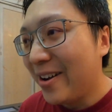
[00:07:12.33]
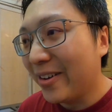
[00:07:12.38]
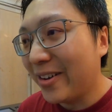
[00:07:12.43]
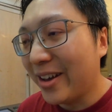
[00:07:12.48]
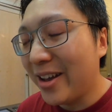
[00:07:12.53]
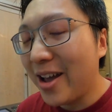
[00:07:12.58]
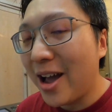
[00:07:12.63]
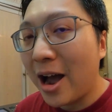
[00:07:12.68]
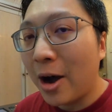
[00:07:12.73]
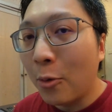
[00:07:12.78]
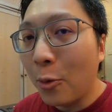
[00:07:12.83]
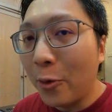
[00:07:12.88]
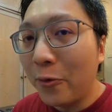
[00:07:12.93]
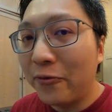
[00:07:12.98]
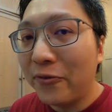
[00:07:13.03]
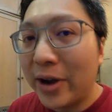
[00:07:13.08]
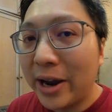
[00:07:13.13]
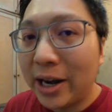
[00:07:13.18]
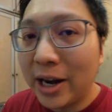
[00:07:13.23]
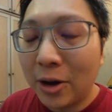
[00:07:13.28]
Okay, I will
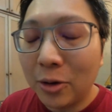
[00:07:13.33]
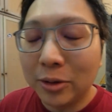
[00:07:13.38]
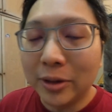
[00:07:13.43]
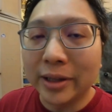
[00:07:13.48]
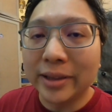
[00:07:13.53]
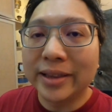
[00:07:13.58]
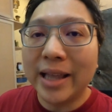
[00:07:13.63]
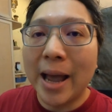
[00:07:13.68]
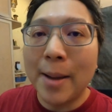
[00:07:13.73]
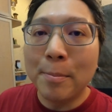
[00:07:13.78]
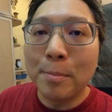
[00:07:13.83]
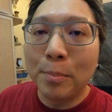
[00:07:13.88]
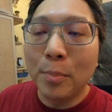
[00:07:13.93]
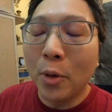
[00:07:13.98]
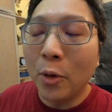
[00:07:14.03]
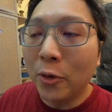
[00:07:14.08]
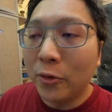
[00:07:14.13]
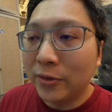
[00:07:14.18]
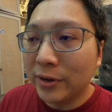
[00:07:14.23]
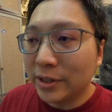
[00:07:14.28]
find out the
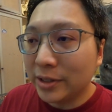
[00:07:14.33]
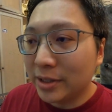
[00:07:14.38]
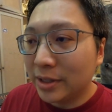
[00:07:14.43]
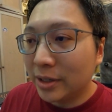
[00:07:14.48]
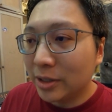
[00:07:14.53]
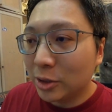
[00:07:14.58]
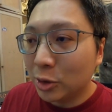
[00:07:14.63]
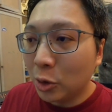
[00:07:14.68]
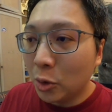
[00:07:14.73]
tempo first.